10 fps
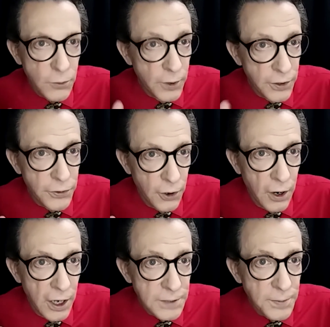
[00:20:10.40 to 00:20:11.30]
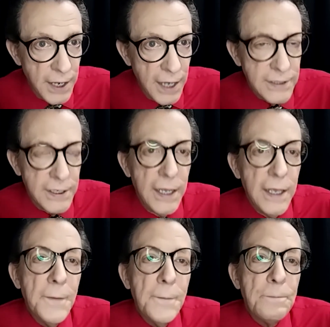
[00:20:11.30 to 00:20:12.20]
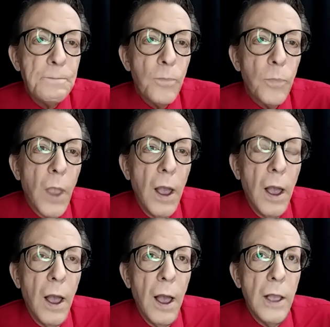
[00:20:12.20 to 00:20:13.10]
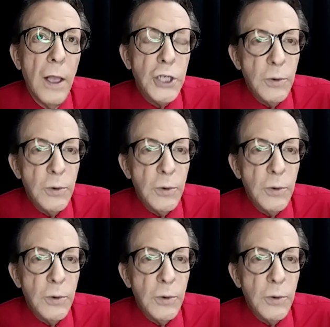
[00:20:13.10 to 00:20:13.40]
with her husband, Desi, she